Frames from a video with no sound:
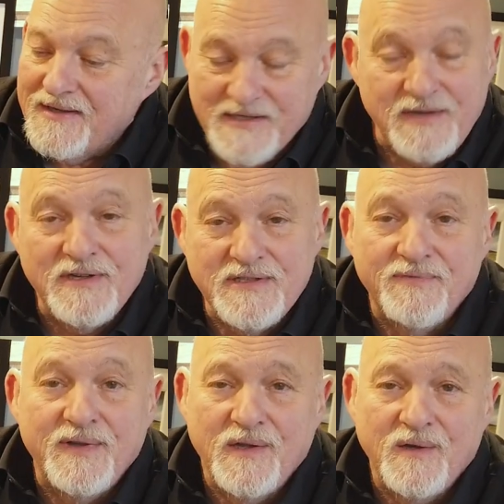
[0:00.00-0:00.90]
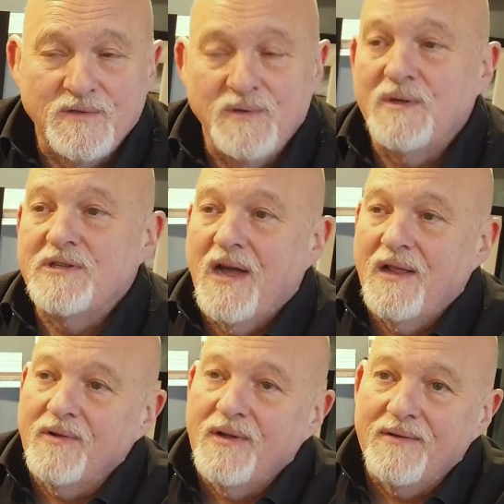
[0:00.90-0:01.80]
A series of videos in which I
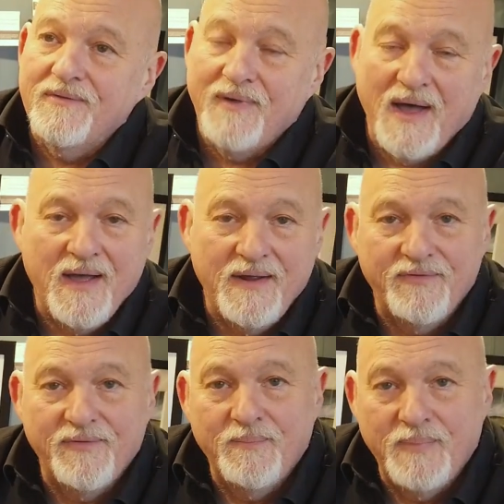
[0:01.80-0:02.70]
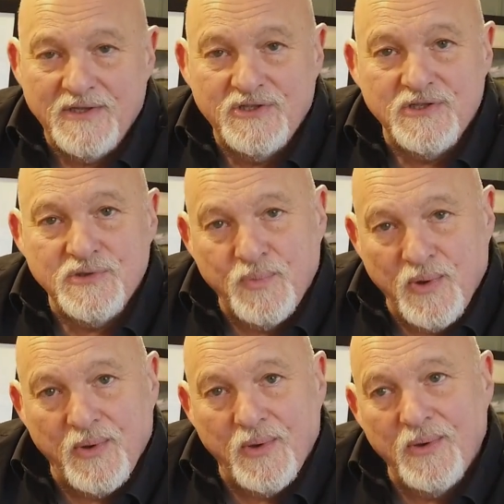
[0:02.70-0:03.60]
look at 5 pictures
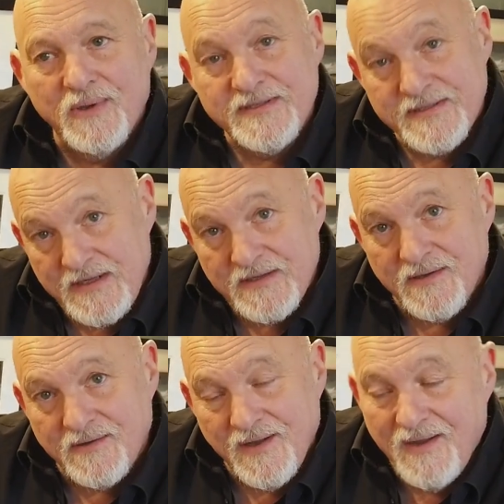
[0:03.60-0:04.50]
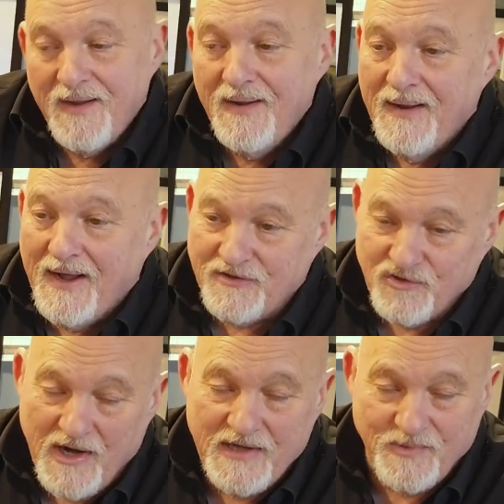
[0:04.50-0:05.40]
per season and
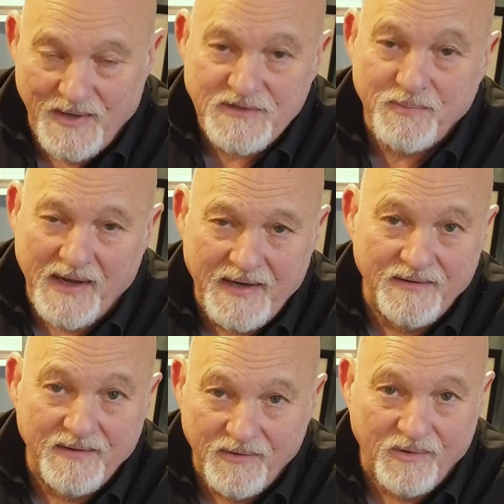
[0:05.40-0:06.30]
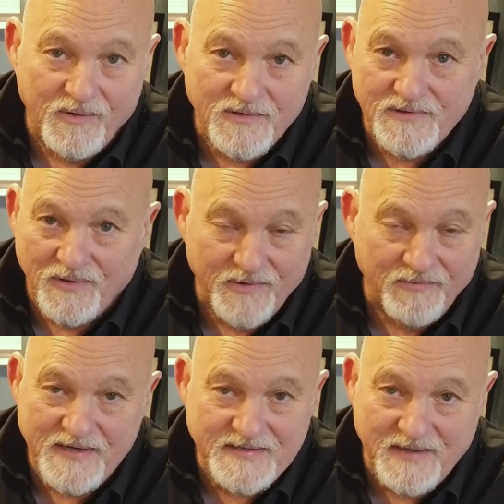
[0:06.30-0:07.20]
try to explain the thoughts or the
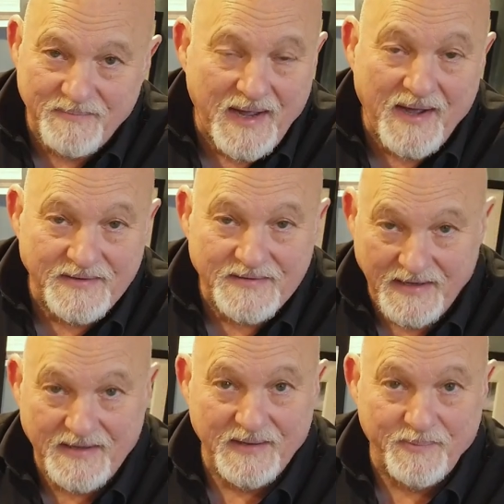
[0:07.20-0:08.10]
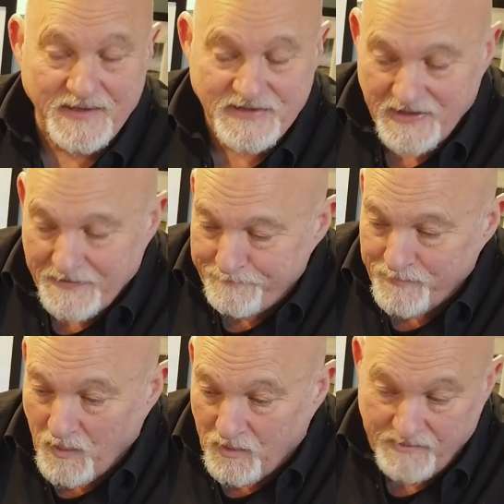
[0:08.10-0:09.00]
reasoning behind taking the picture,
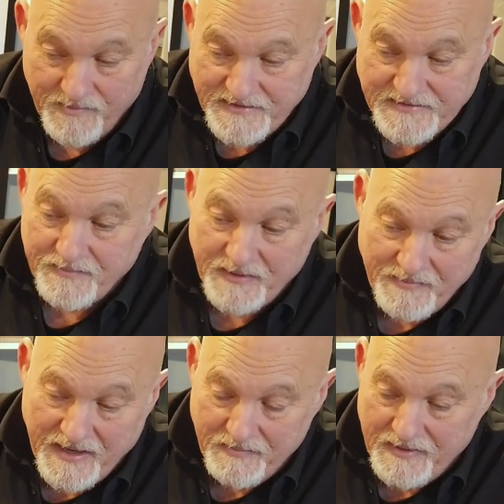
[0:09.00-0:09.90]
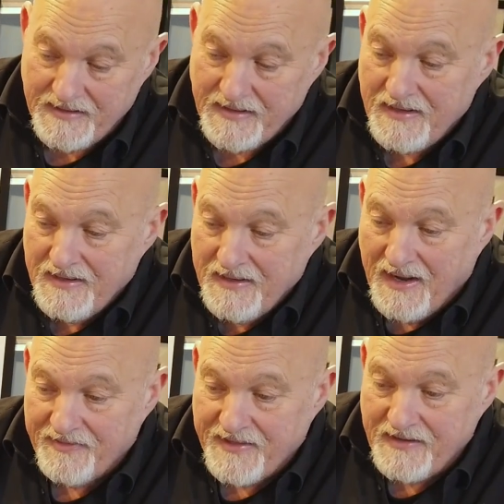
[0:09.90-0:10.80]
what it means to me maybe,
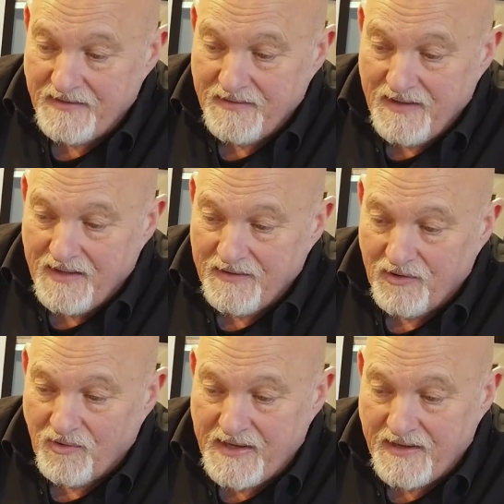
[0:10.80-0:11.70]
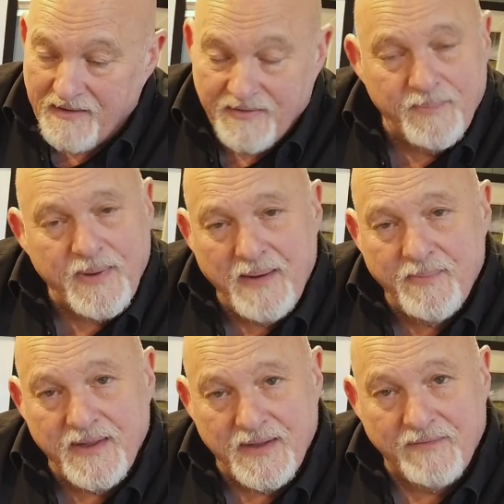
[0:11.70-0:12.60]
and then looking at the
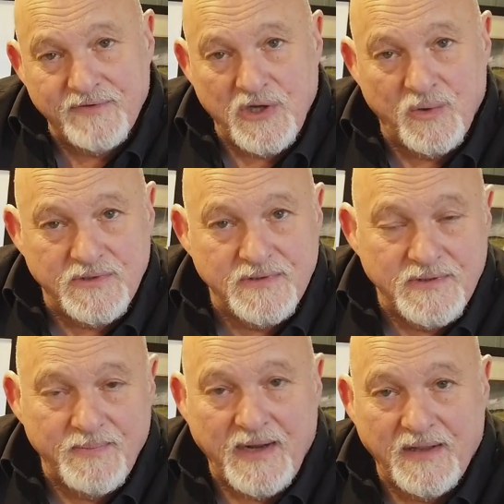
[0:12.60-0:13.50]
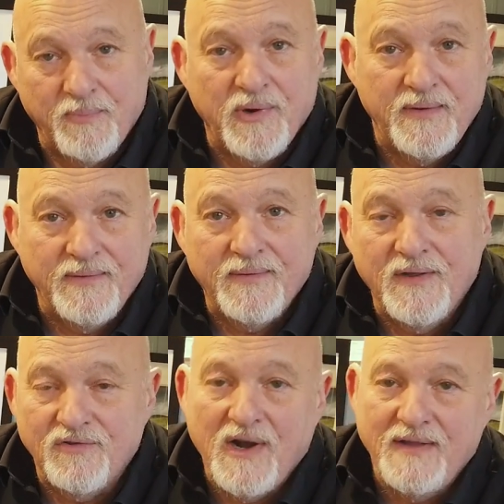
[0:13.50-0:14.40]
paper that I've chosen to make the print
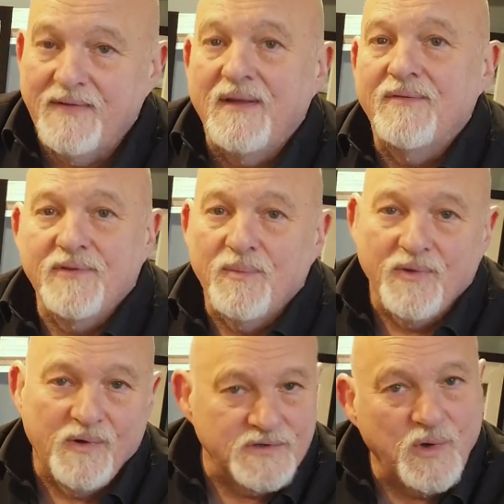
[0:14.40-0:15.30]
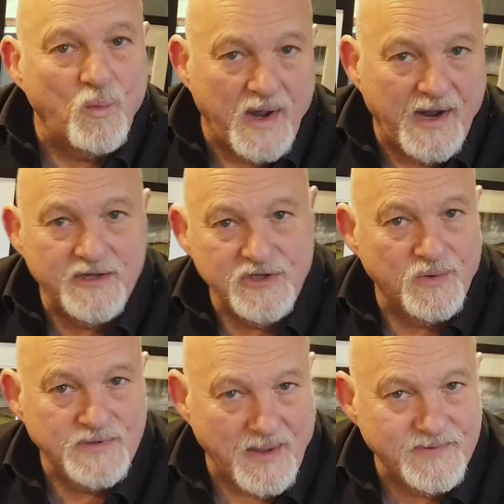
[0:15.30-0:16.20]
and trying to give some thoughts on why I
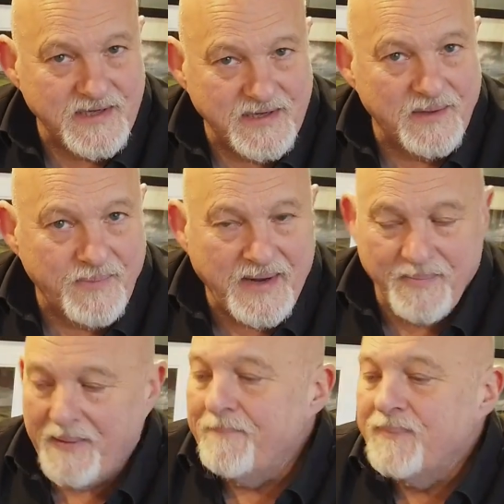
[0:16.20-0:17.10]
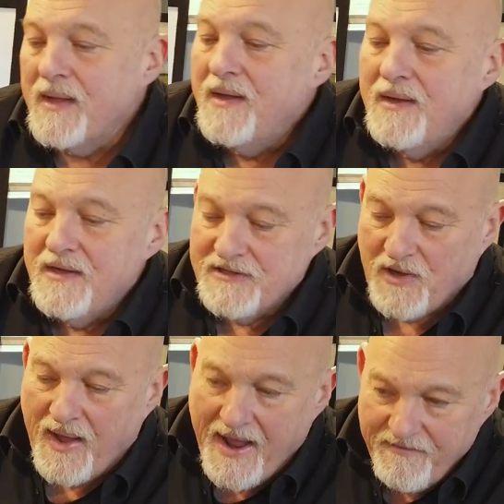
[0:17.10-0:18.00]
chose that particular paper.
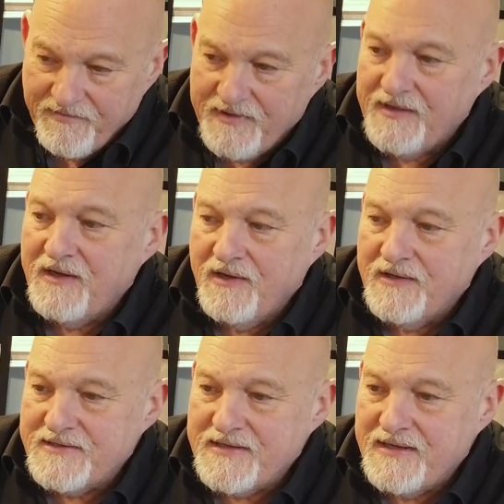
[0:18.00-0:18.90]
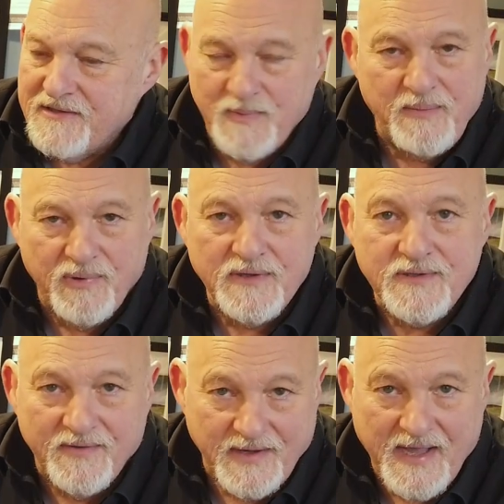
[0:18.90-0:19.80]
So everything you're going to see is being
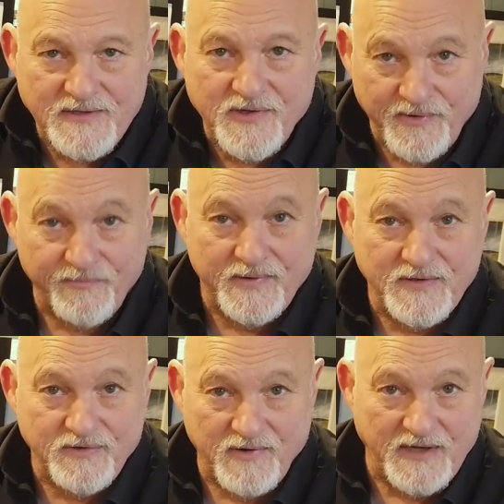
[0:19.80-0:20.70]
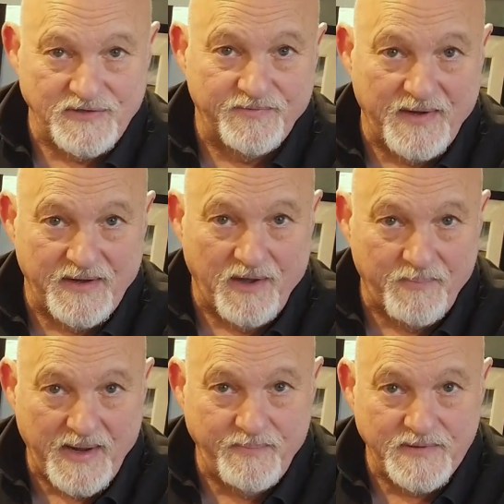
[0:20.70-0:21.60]
printed on the Canson Infinity range of fine art
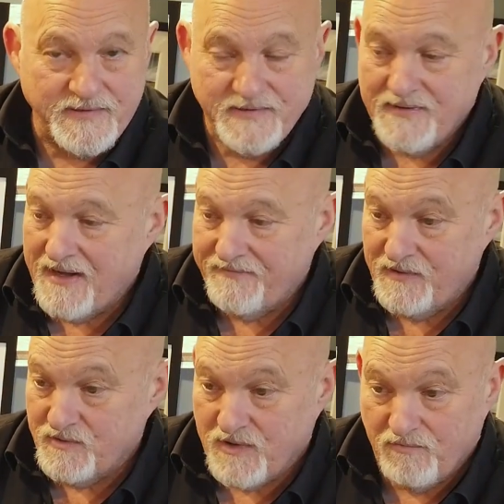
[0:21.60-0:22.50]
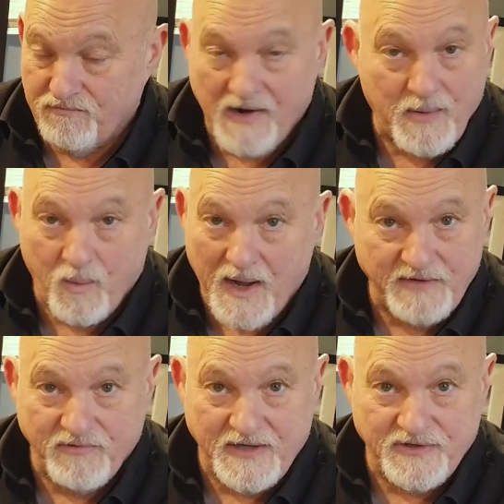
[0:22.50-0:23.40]
papers. I've used a
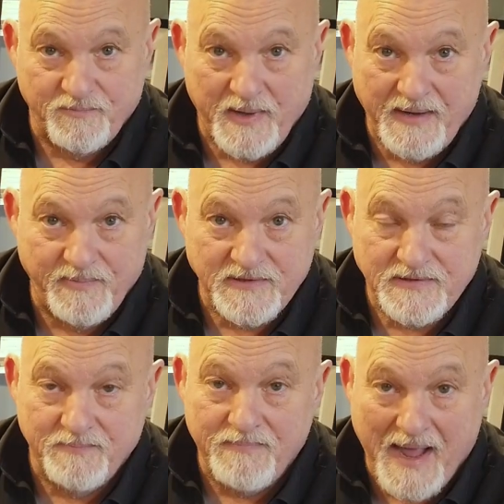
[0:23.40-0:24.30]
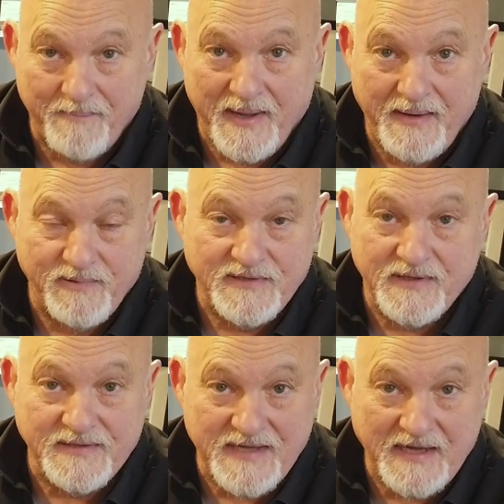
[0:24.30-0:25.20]
wide range of papers, matte papers
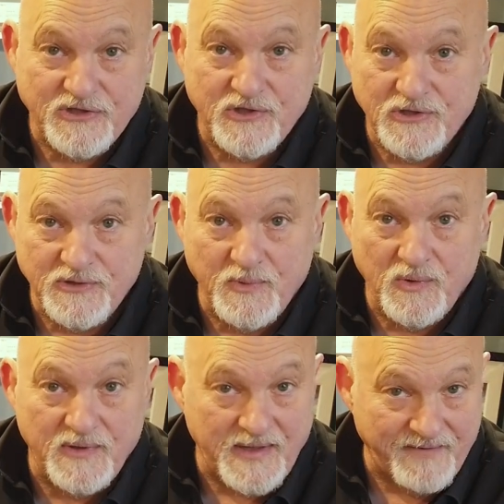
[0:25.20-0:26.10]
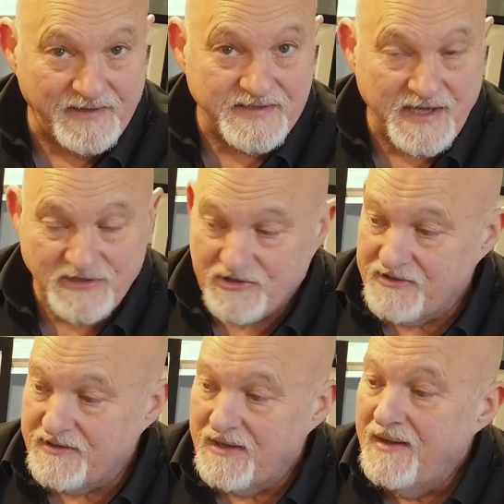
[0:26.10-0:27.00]
that are textured, smooth and heavily
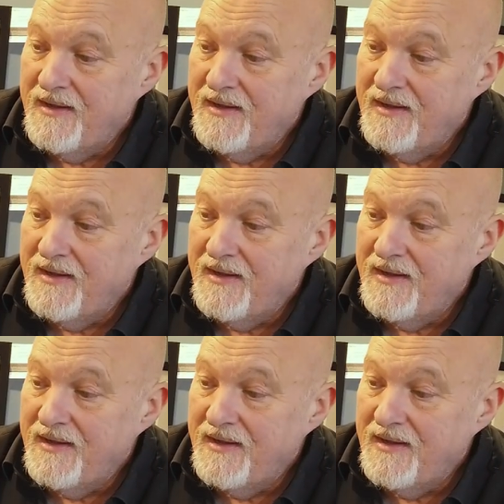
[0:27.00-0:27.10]
textured.